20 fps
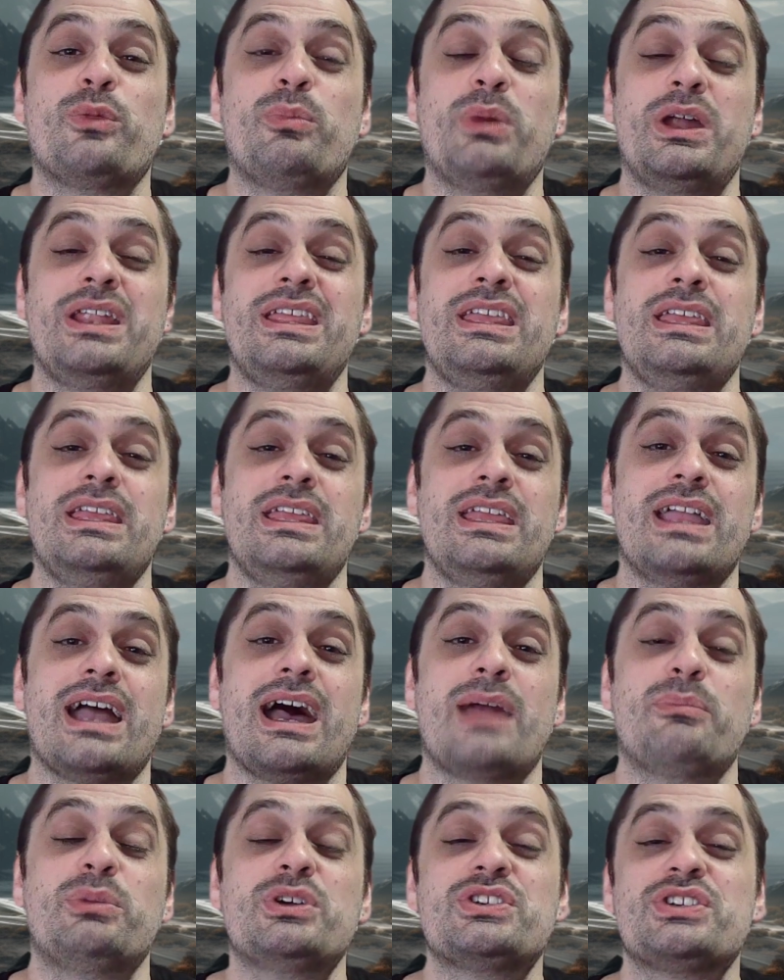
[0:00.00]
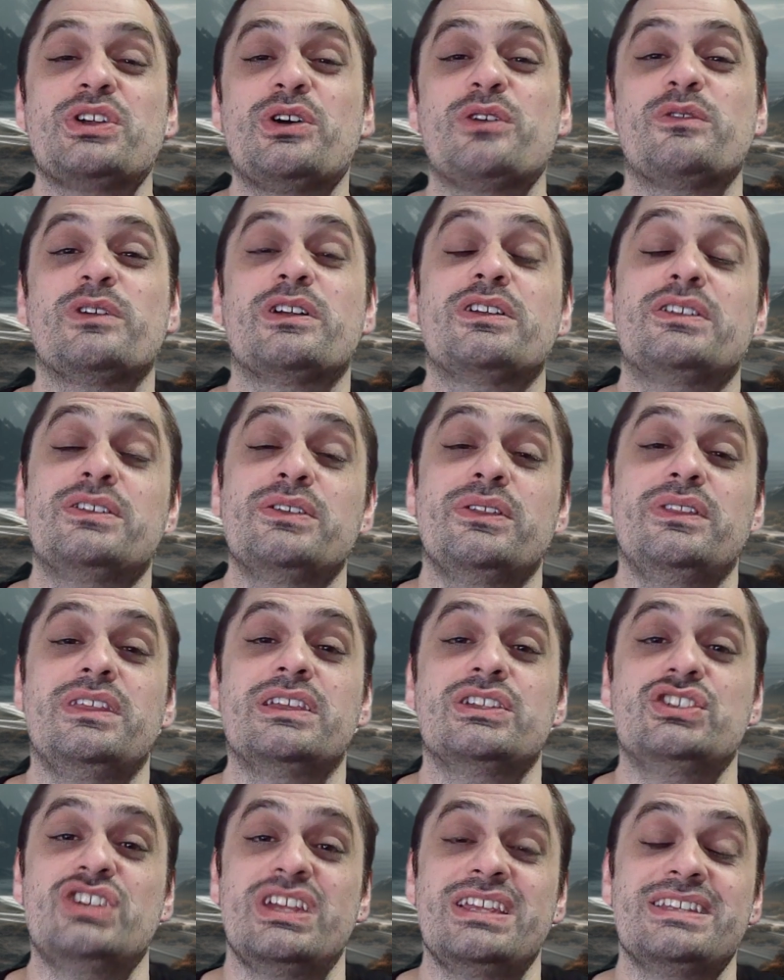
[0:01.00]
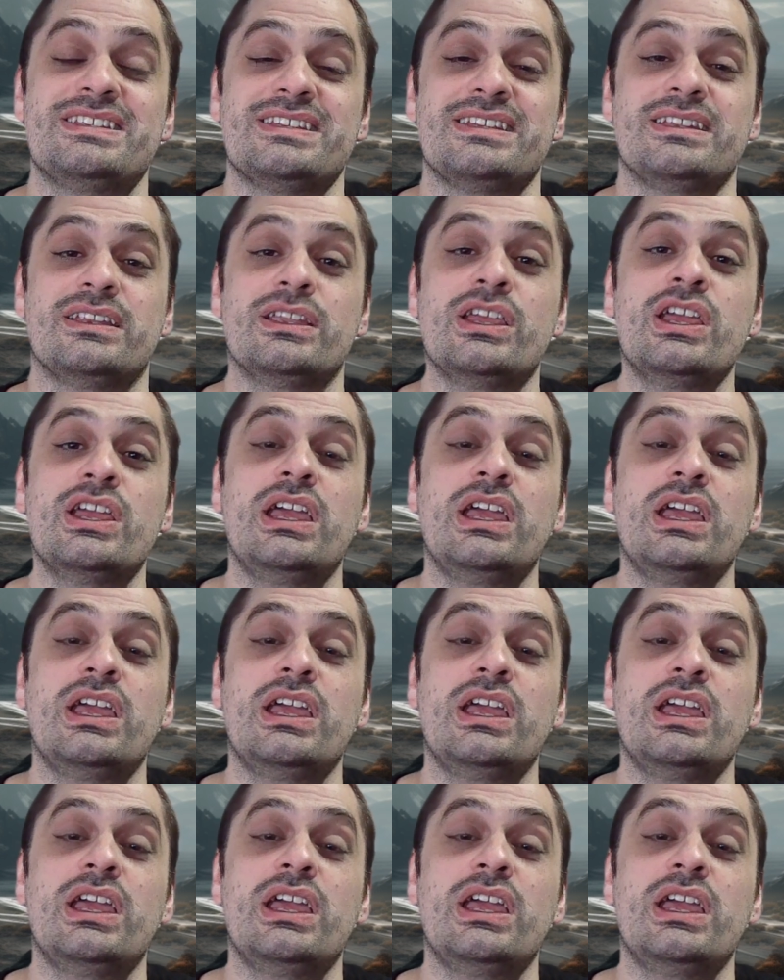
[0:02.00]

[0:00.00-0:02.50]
but he got pushed over to the adjacent